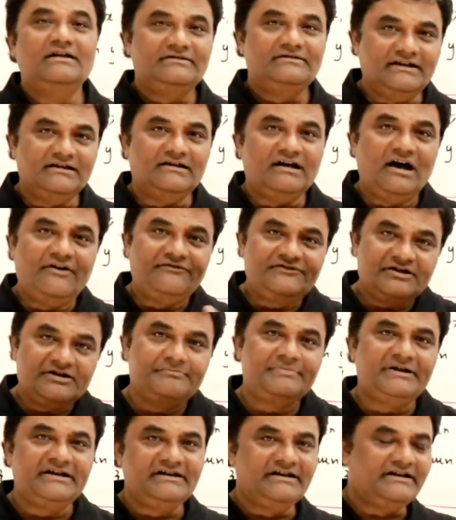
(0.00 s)
Then after
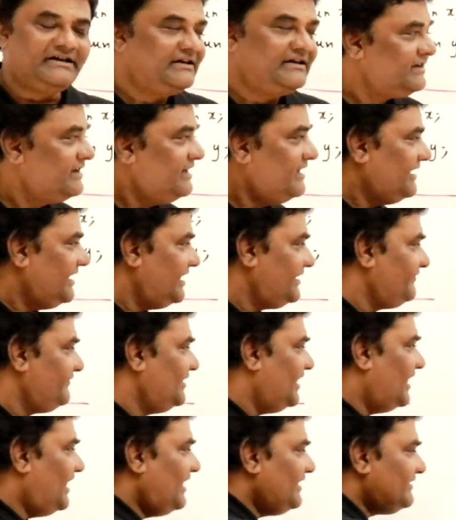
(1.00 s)
bringing it, it
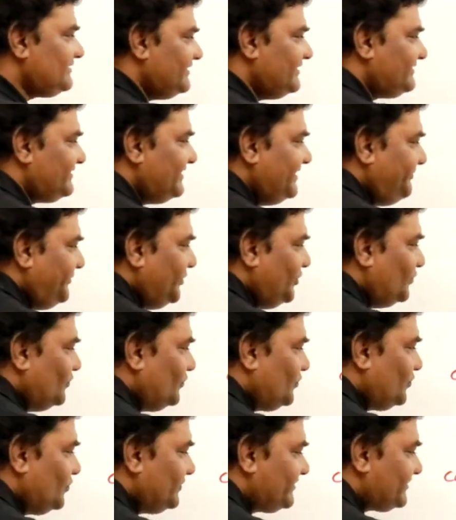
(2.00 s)
will ask the
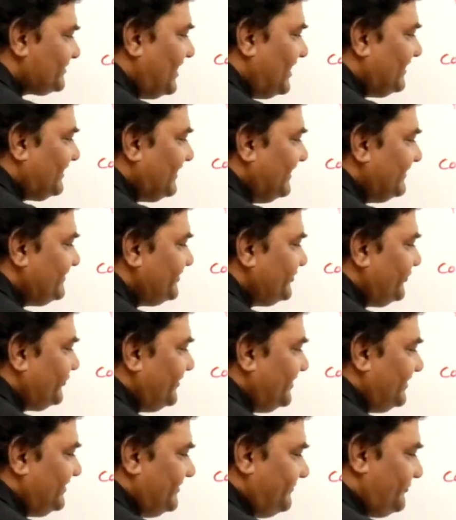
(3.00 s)
CPU to start
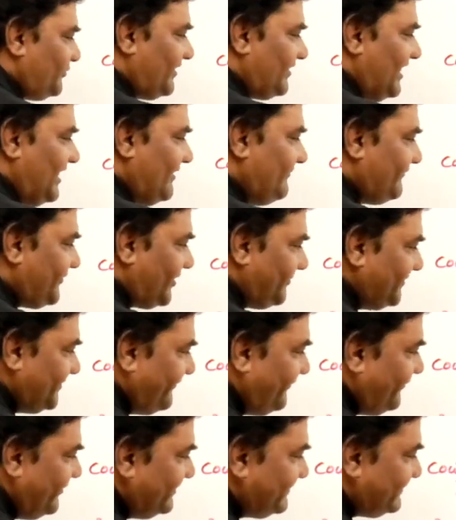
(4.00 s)
executing the program from
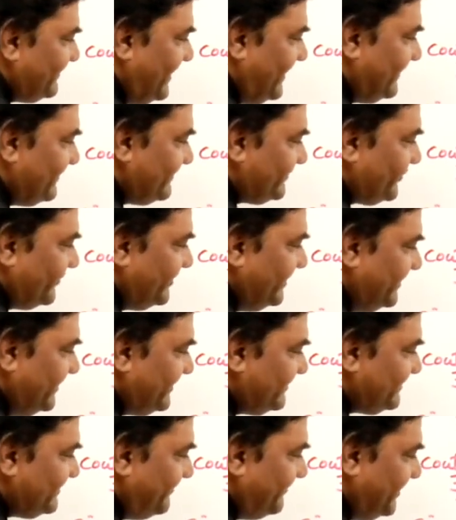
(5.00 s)
the first line. So
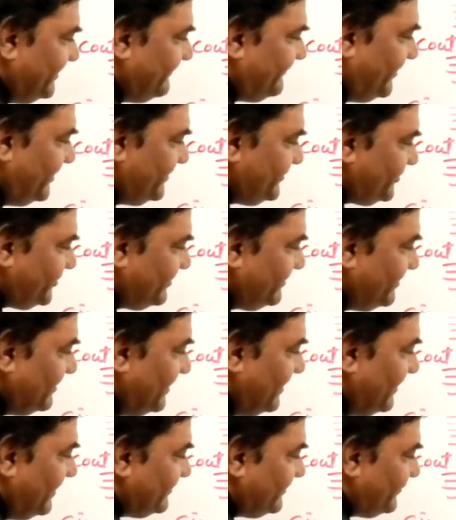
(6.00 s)
here is the main function.
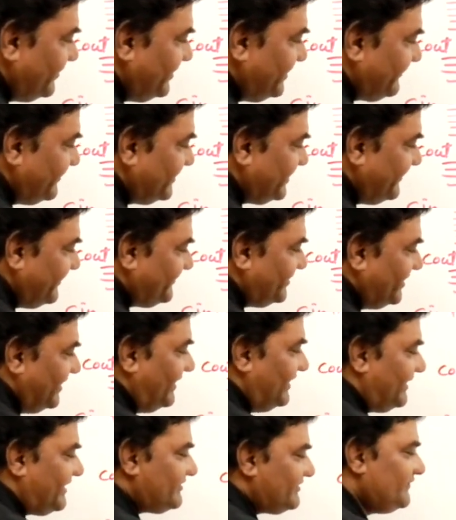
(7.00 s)
So it will give the
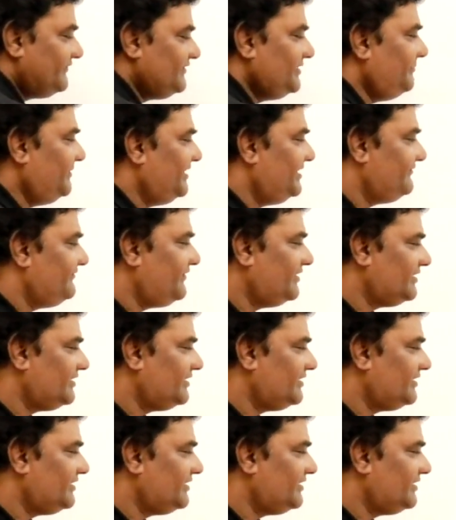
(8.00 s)
address of the main